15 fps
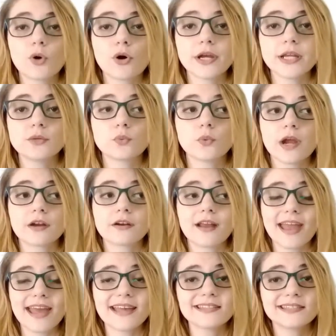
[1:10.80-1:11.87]
point
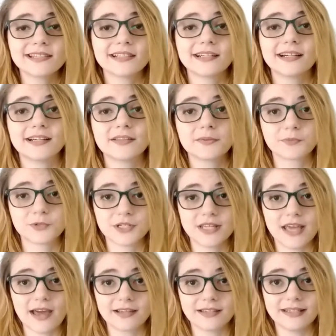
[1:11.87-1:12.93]
where Eteka, the
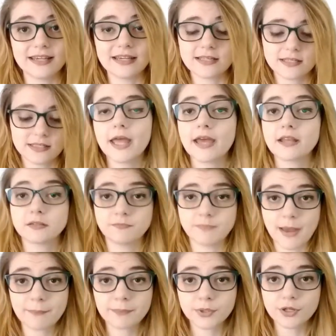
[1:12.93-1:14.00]
protagonist and
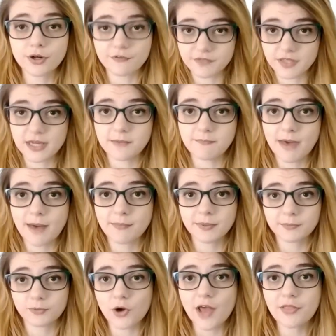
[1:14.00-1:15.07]
member of the
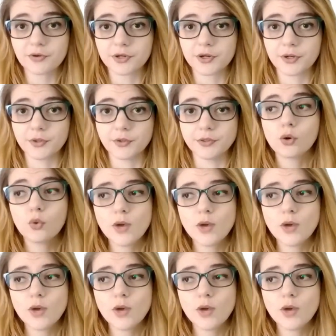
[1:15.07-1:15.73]
Imamba Brotherhood,